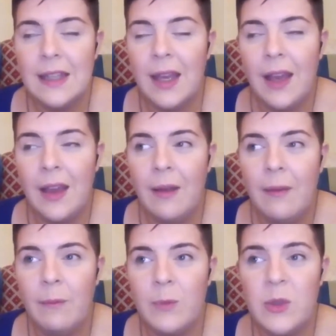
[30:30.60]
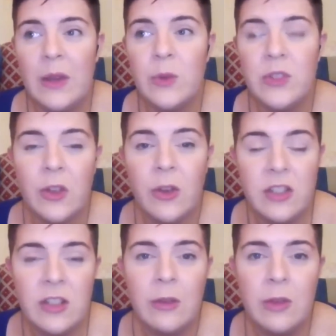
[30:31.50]
So I also got
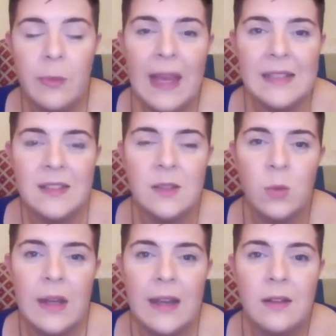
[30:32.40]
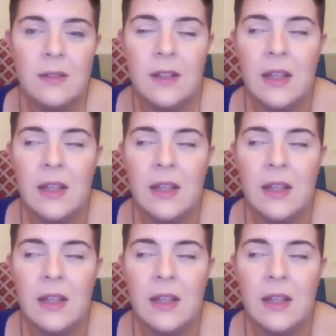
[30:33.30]
to know the pets as well.